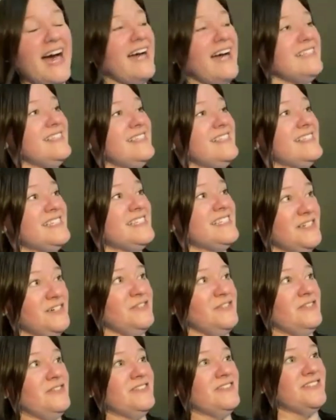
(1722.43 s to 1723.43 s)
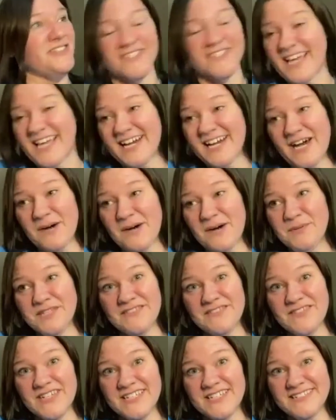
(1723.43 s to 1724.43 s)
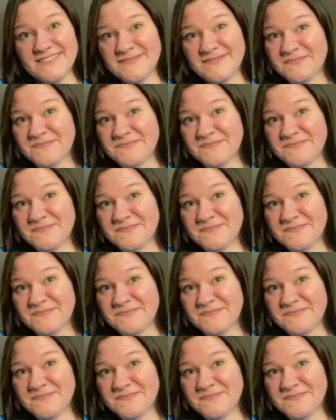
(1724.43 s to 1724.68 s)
I still just cannot believe it.